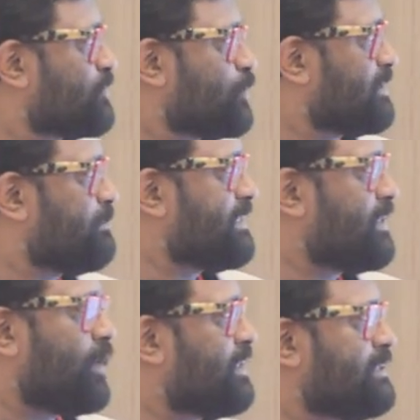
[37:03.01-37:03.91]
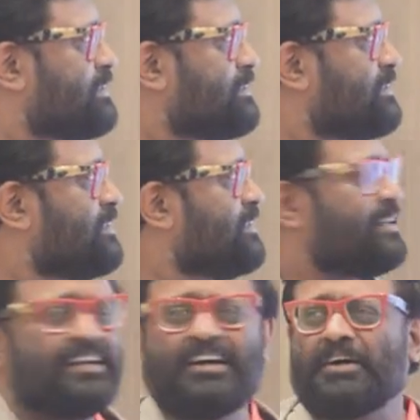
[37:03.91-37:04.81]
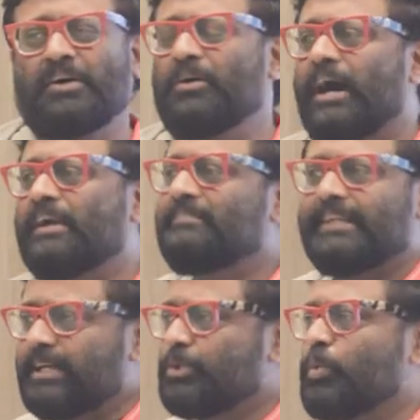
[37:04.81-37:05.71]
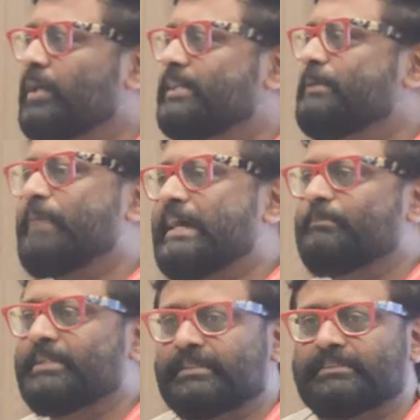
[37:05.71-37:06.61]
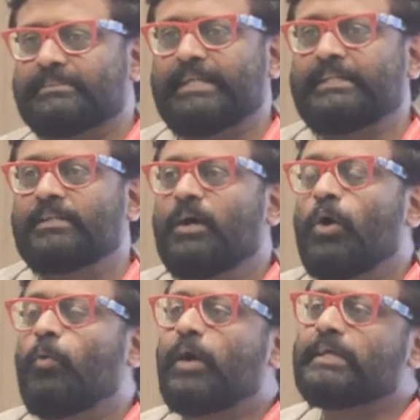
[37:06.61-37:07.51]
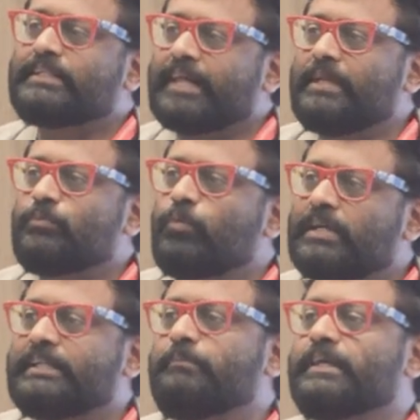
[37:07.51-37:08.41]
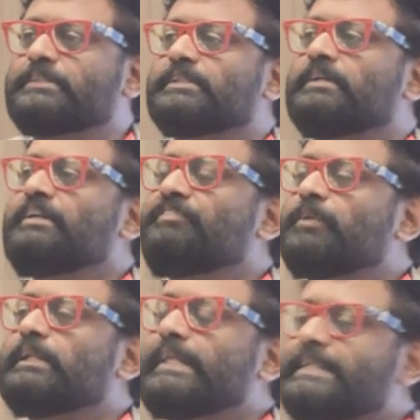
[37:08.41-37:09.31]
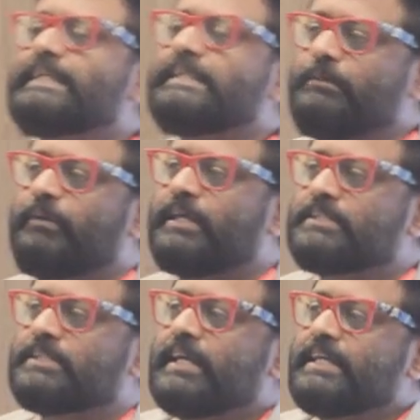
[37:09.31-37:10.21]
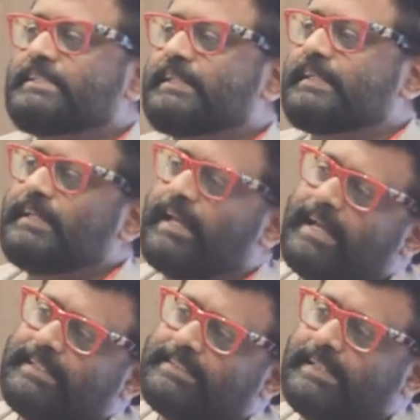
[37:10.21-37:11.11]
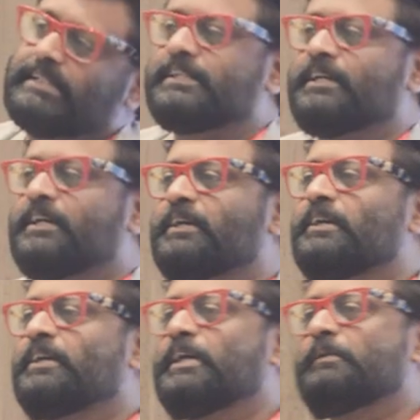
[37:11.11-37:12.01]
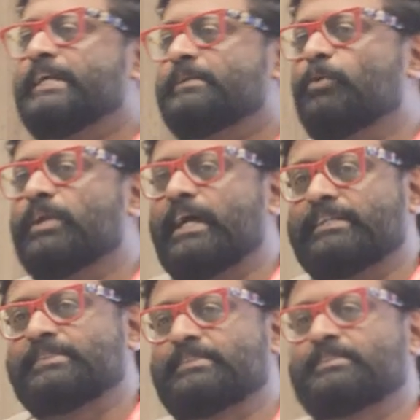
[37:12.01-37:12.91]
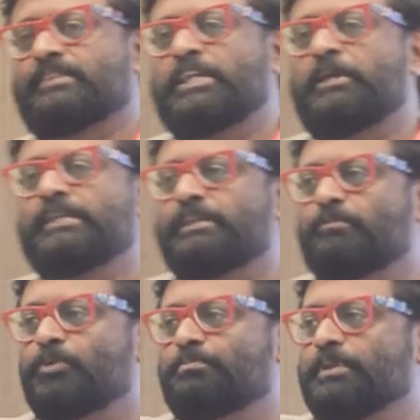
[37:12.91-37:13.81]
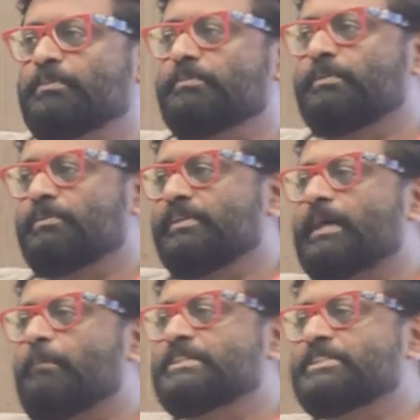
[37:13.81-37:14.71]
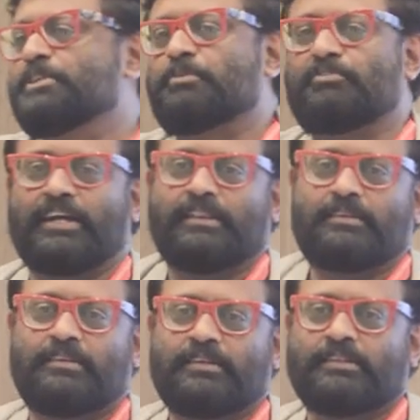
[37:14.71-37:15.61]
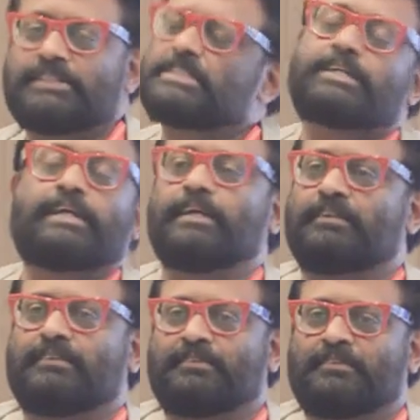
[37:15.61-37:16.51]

Social media audit, 100 and 200 parameters, right? What time, what image? If your LinkedIn image is little head tilt, you will get more likes. You will get more people. People will come and see your profile. Just try that.